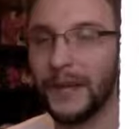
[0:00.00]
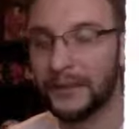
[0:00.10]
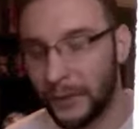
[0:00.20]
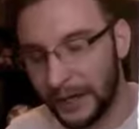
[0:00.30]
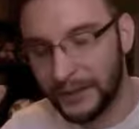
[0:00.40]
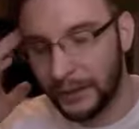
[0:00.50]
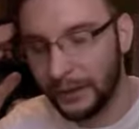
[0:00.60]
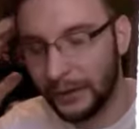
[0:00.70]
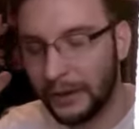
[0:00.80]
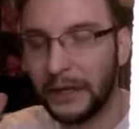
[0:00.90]
That's why I
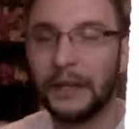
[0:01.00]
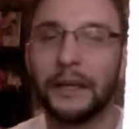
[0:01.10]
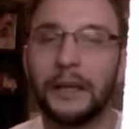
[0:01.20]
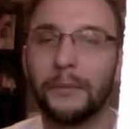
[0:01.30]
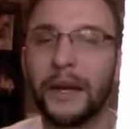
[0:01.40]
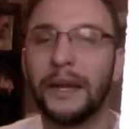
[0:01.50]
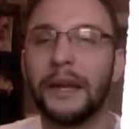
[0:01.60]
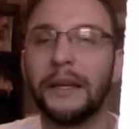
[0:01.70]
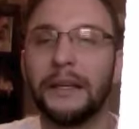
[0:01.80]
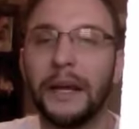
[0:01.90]
started thinking in my
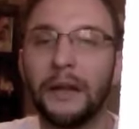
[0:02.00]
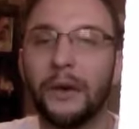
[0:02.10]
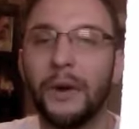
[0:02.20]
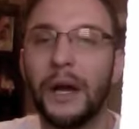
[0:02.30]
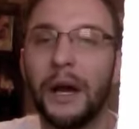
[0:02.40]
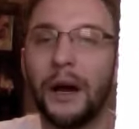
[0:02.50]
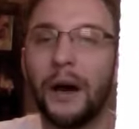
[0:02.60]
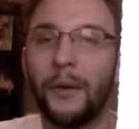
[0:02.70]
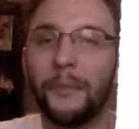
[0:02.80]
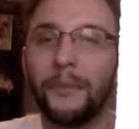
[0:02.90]
head yellow.
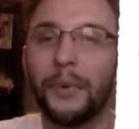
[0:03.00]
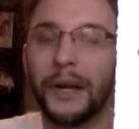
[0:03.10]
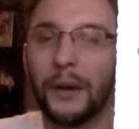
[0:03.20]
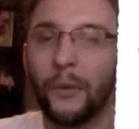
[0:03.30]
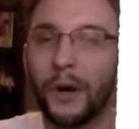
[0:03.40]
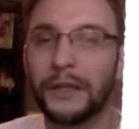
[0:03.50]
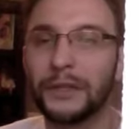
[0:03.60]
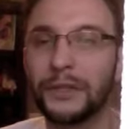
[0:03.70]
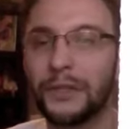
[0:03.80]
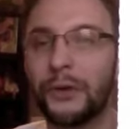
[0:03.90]
But I wanted
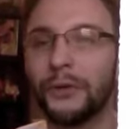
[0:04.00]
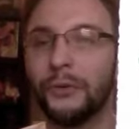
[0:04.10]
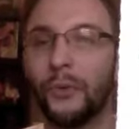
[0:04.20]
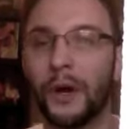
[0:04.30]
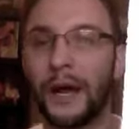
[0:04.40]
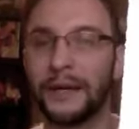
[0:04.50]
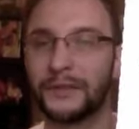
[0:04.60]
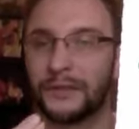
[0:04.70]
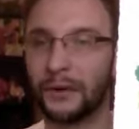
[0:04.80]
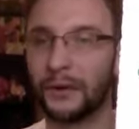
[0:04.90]
to show you what I
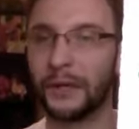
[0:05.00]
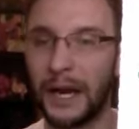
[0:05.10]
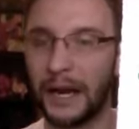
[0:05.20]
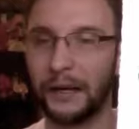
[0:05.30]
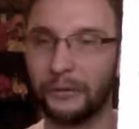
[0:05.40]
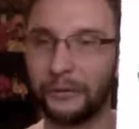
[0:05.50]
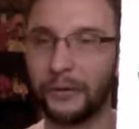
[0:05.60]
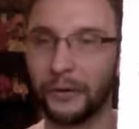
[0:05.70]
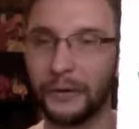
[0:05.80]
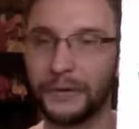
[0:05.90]
started on
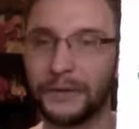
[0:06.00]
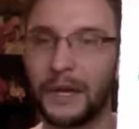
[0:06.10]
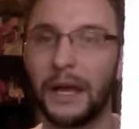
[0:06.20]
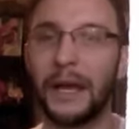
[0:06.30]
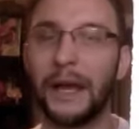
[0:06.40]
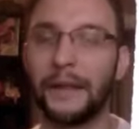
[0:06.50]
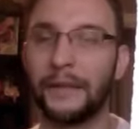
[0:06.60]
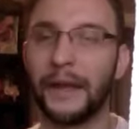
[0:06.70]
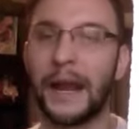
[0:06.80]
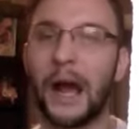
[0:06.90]
first, and
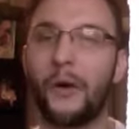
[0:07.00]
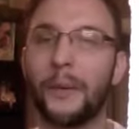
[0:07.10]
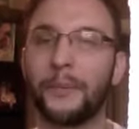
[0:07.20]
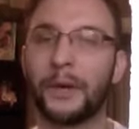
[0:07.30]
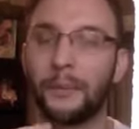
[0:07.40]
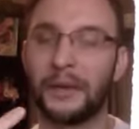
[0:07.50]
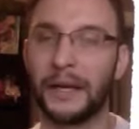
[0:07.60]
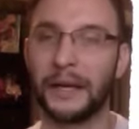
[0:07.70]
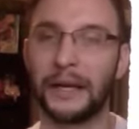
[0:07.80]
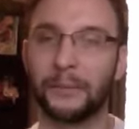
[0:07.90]
then how I'm going to
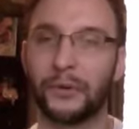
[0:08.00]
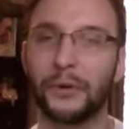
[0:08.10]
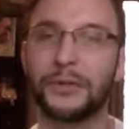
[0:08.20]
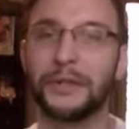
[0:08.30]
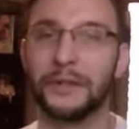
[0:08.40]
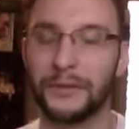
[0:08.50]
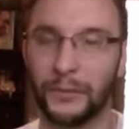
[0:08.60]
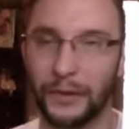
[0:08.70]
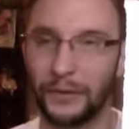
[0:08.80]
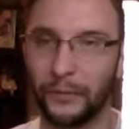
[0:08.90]
plan on approaching this
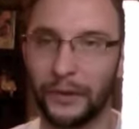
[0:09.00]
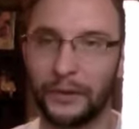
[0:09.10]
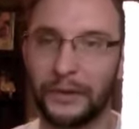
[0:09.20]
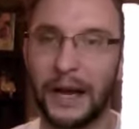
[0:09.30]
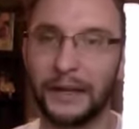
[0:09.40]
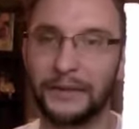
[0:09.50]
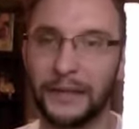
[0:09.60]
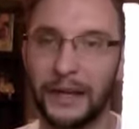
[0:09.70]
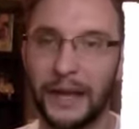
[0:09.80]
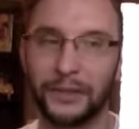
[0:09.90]
with dots.
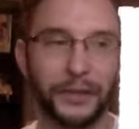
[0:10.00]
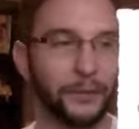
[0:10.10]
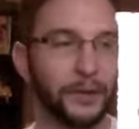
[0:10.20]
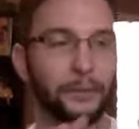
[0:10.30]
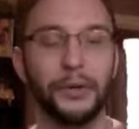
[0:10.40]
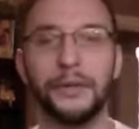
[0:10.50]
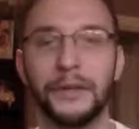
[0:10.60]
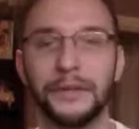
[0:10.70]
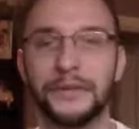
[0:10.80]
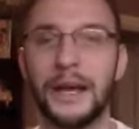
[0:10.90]
And actually, I'm going to put
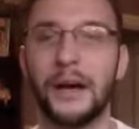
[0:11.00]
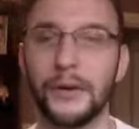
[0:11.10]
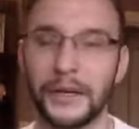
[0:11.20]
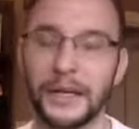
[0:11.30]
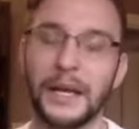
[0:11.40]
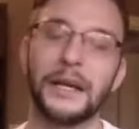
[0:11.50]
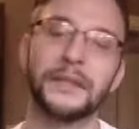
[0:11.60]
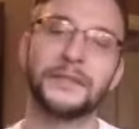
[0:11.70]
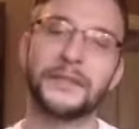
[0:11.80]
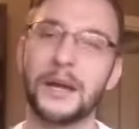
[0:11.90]
this down, and
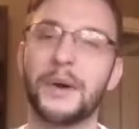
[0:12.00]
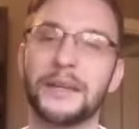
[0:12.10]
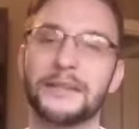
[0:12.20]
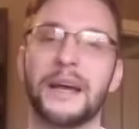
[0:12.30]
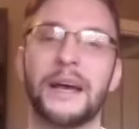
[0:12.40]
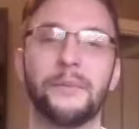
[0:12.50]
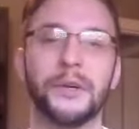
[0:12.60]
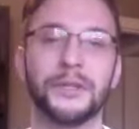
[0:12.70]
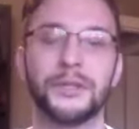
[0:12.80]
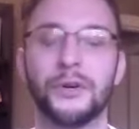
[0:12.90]
side by side, I'm
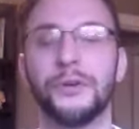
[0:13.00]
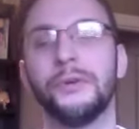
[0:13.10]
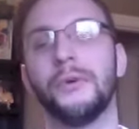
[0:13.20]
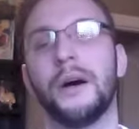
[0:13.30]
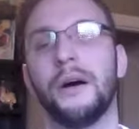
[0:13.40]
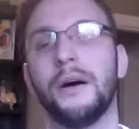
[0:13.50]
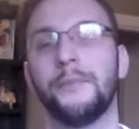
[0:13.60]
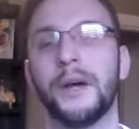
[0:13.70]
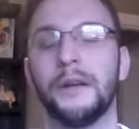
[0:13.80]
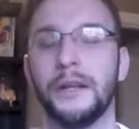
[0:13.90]
going to show you
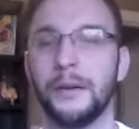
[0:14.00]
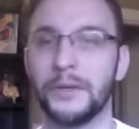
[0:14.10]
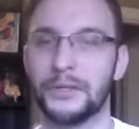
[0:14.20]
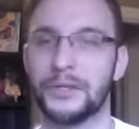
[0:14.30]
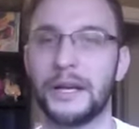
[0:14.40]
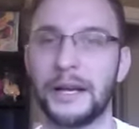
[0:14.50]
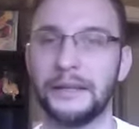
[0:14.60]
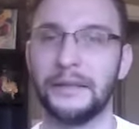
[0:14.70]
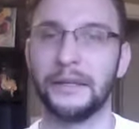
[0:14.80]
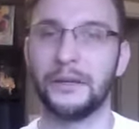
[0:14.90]
an image that I
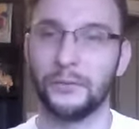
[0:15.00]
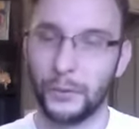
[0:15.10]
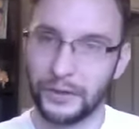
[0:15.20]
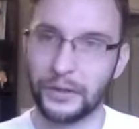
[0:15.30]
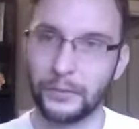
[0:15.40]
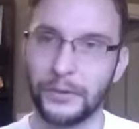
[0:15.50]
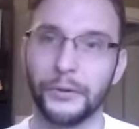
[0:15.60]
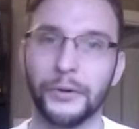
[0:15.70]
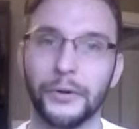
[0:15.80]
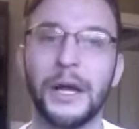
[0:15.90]
did with the
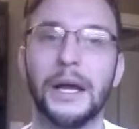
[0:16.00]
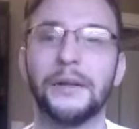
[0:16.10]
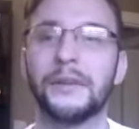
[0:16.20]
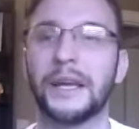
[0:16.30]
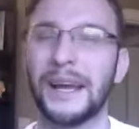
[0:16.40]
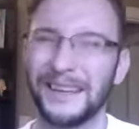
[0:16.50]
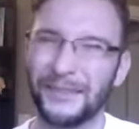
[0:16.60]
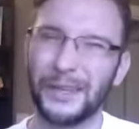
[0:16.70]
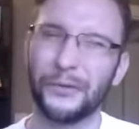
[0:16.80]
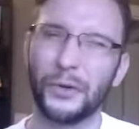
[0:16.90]
computer to kind
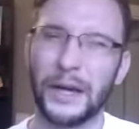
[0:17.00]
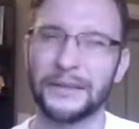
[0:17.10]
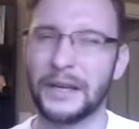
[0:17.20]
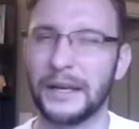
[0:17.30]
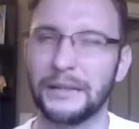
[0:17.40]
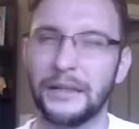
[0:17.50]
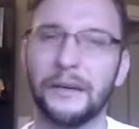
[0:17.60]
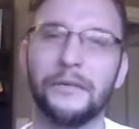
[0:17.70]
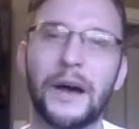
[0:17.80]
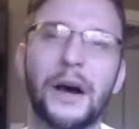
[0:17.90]
of give you guys an
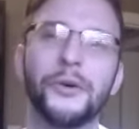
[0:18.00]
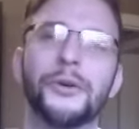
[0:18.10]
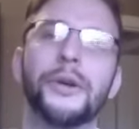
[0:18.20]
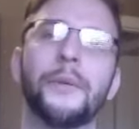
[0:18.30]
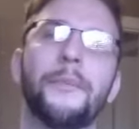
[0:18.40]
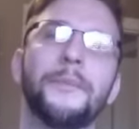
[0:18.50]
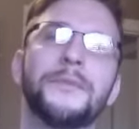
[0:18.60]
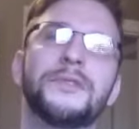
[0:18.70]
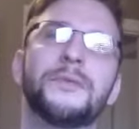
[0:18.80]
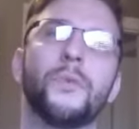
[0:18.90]
idea of how you're going to
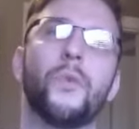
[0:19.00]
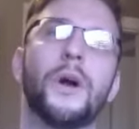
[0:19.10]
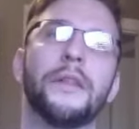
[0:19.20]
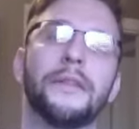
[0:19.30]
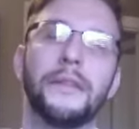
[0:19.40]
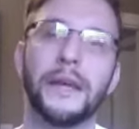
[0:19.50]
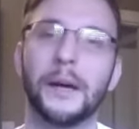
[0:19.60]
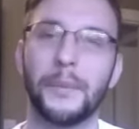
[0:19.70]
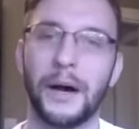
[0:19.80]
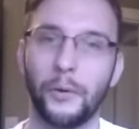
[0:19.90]
want to think
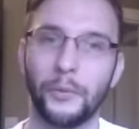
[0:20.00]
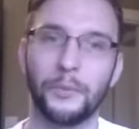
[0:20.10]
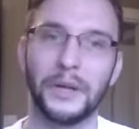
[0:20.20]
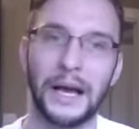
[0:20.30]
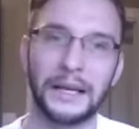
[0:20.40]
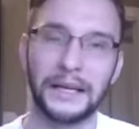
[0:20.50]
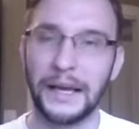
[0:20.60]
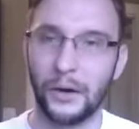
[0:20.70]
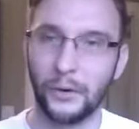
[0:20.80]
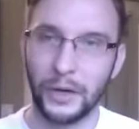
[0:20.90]
about blocking
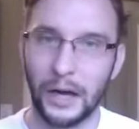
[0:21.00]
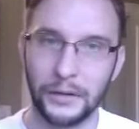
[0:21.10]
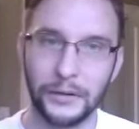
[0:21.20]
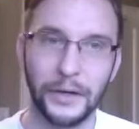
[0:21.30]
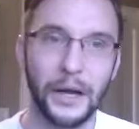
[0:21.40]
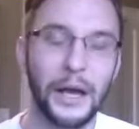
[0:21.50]
out color.